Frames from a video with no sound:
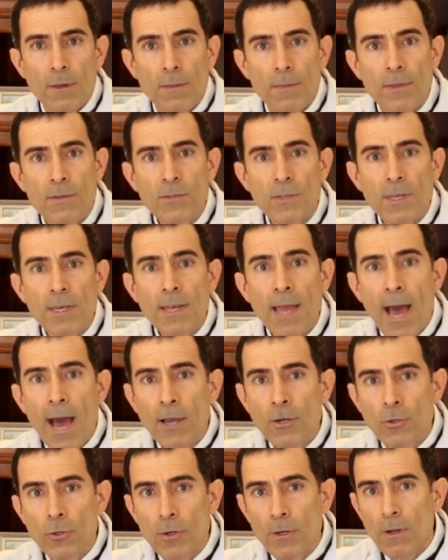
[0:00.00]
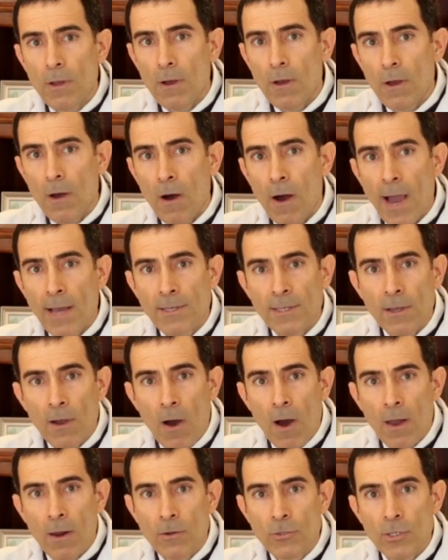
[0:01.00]
This inaccurate
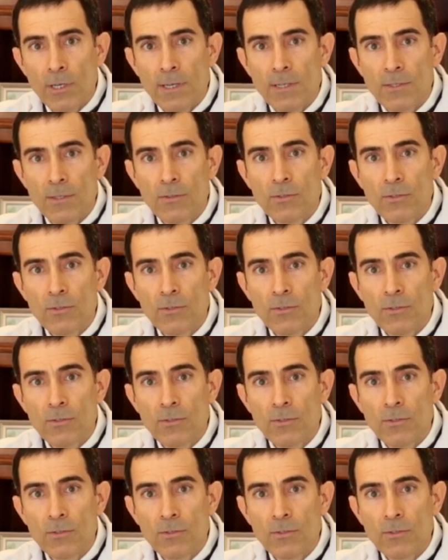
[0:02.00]
ideology is